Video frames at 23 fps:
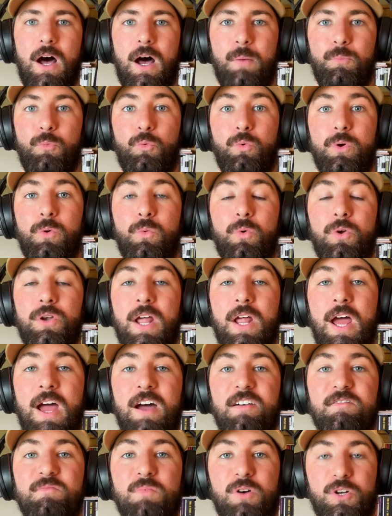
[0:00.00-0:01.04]
we wouldn't
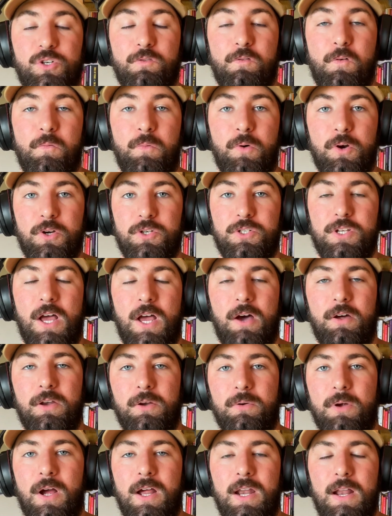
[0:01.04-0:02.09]
have much of a personality,
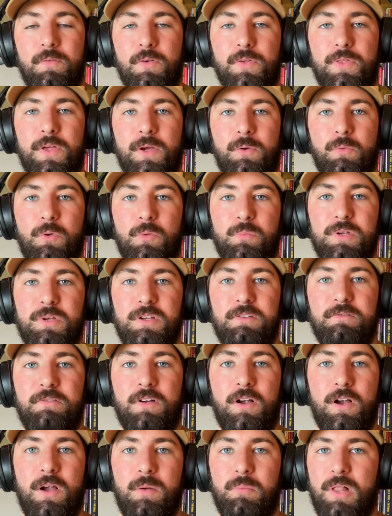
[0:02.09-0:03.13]
right? Everything would be
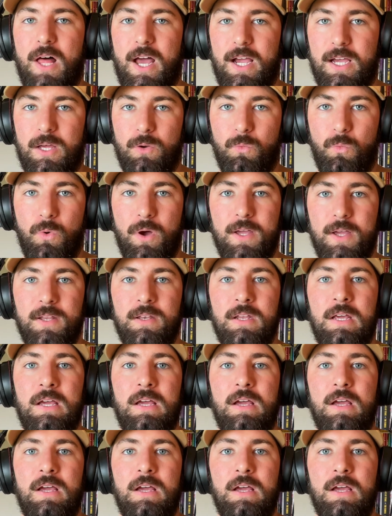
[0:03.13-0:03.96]
very black and white.